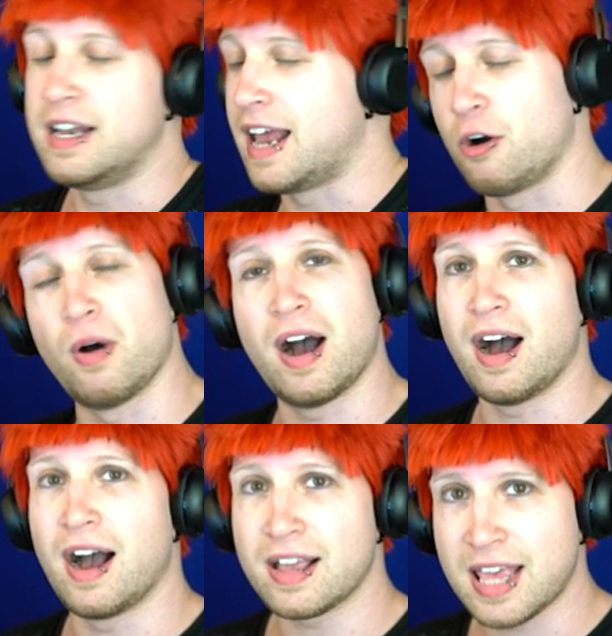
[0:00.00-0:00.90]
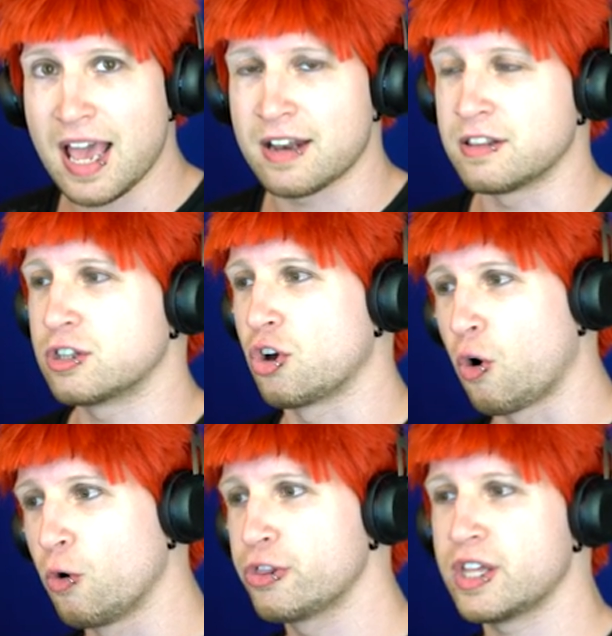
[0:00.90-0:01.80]
Now, again, the
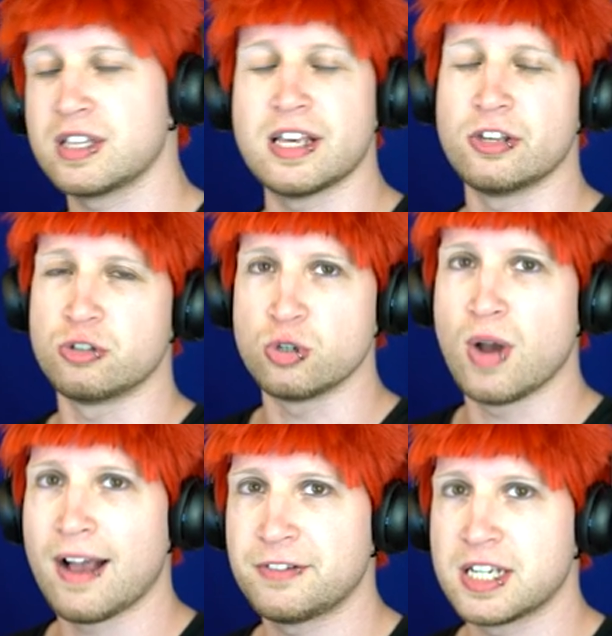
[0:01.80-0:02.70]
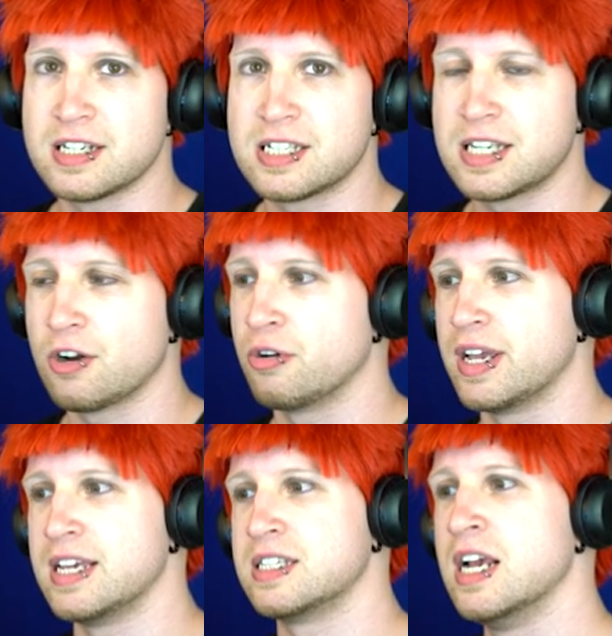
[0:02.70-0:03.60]
whole thing that you do have to consider
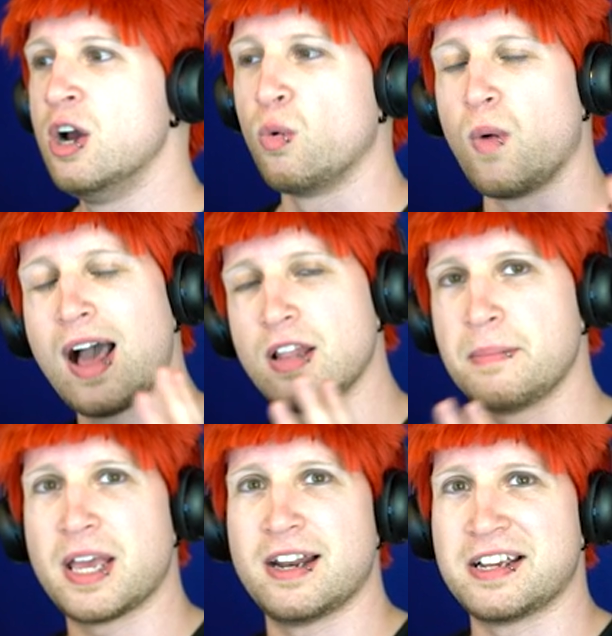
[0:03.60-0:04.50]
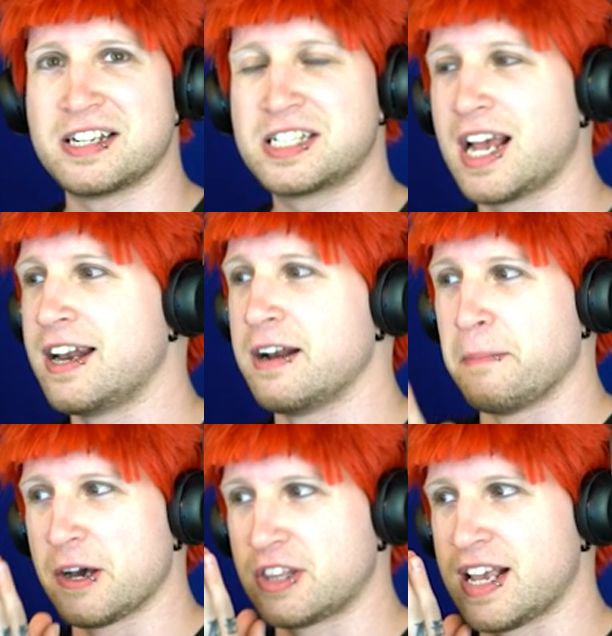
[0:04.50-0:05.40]
is while I'm getting excited
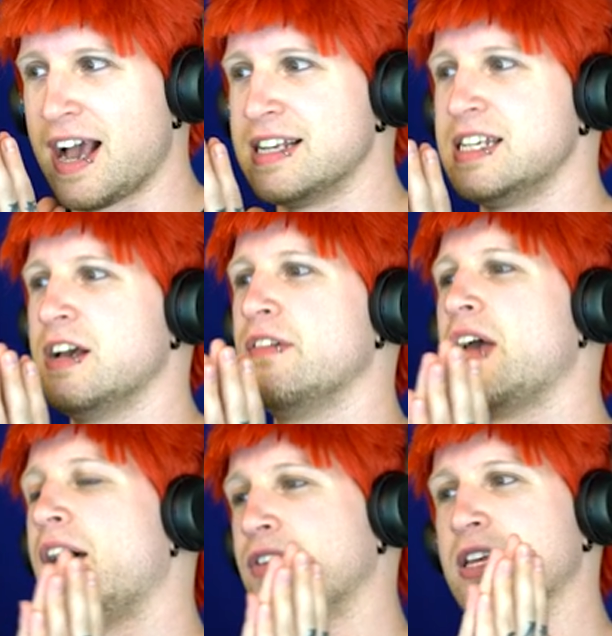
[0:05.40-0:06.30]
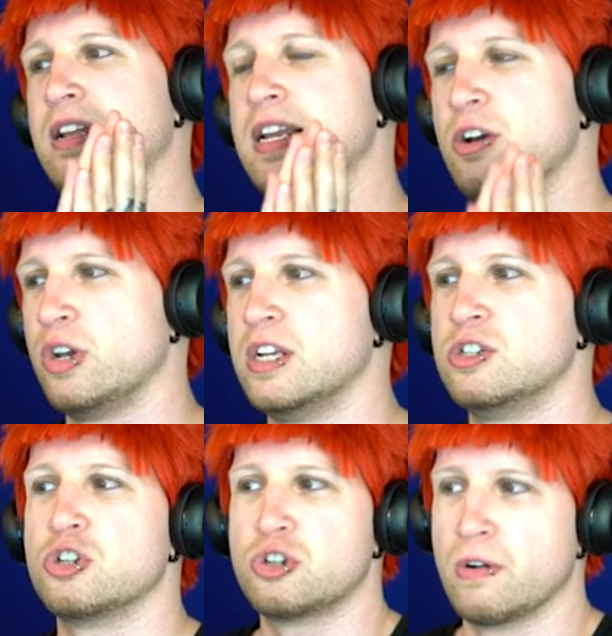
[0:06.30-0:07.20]
about the idea of having a Neon
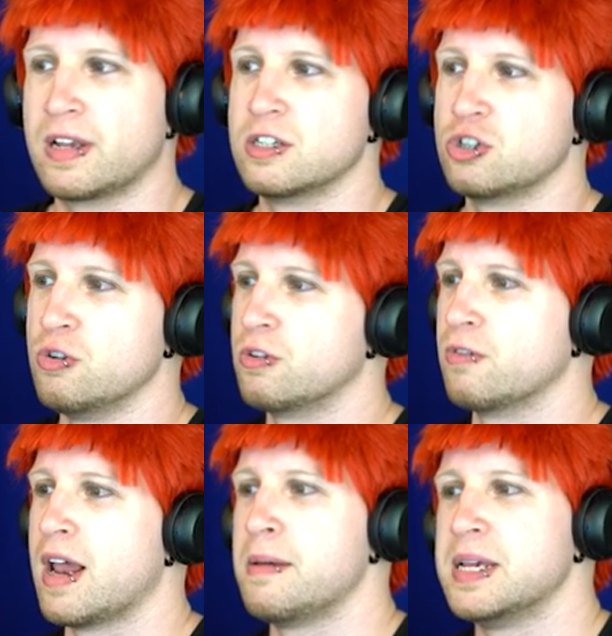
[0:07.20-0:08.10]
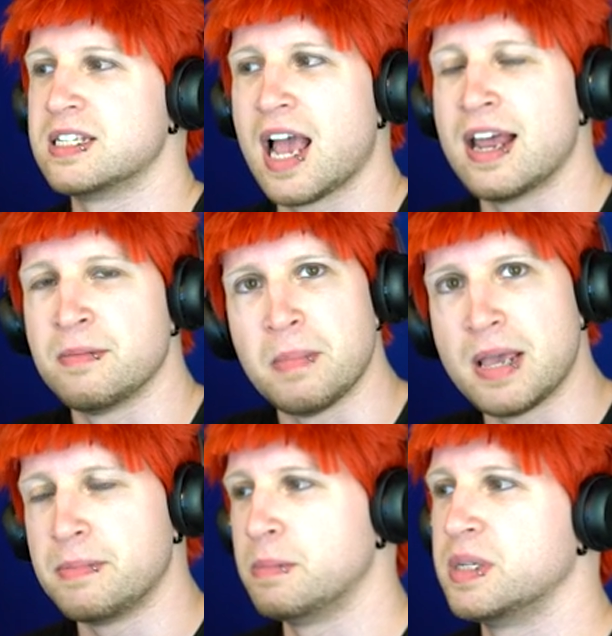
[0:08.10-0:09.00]
Ninja Shuriken shoot through enemies and
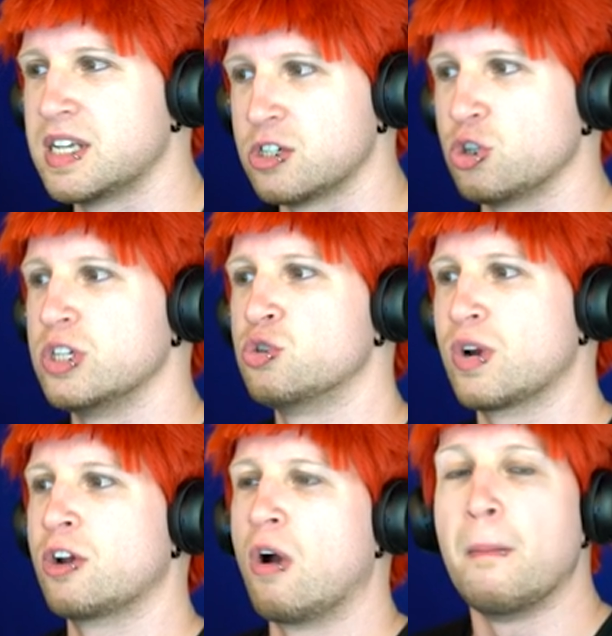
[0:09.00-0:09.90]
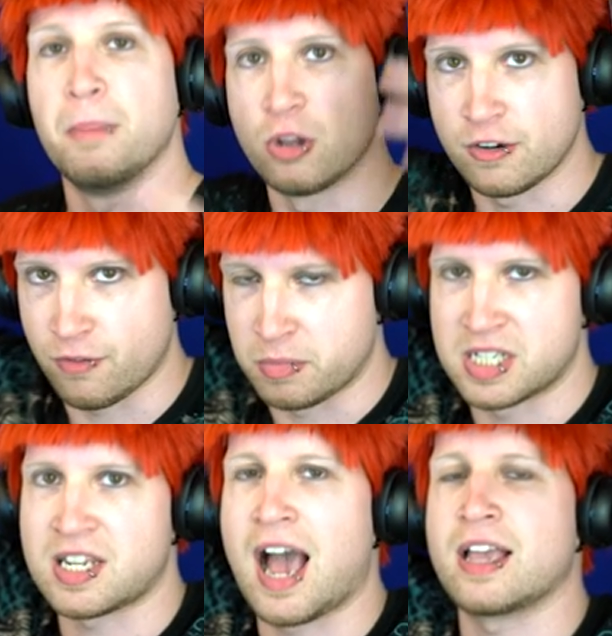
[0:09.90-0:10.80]
maybe potentially trigger a bullet from the
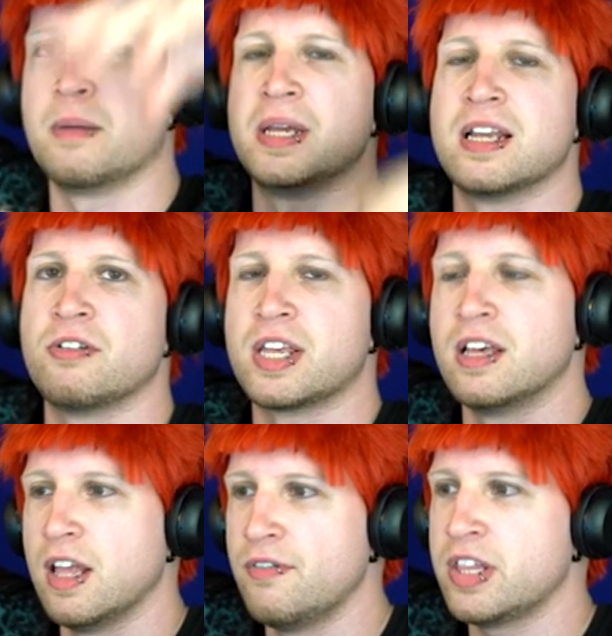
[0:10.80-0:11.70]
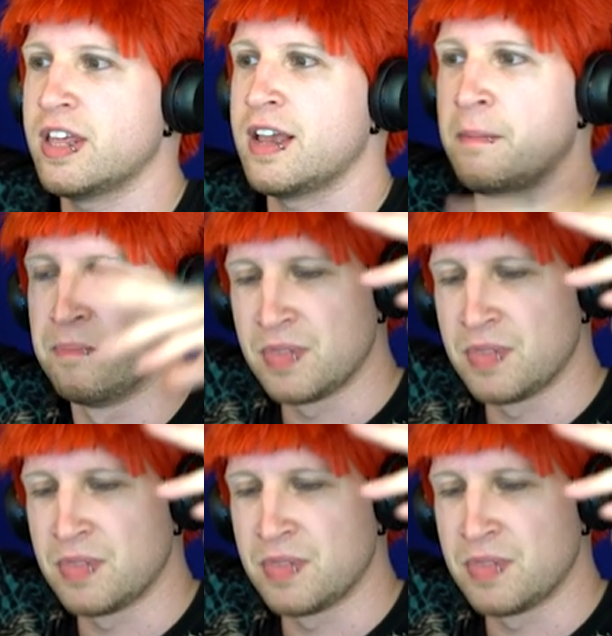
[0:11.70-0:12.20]
sky coming down to kill everything,